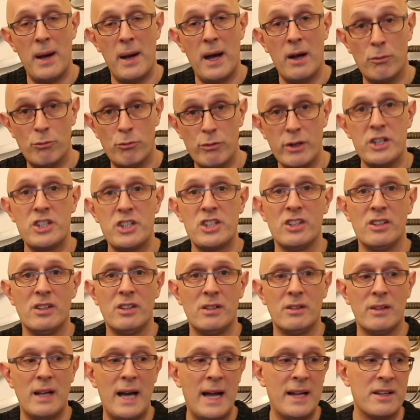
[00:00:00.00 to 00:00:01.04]

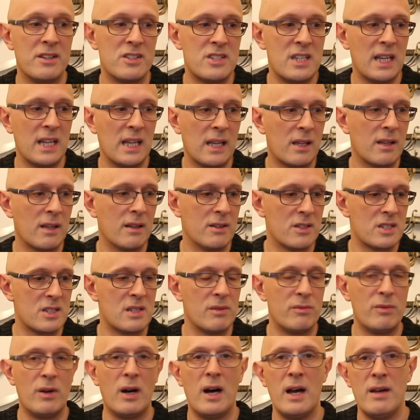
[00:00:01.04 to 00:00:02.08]
original, antique and
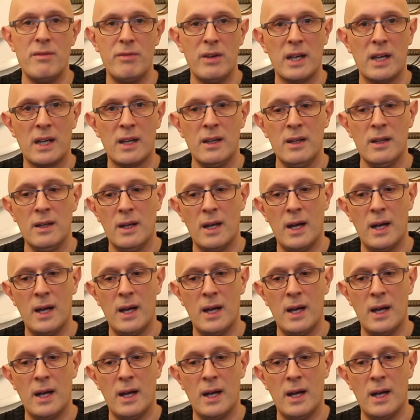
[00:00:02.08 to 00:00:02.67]
surviving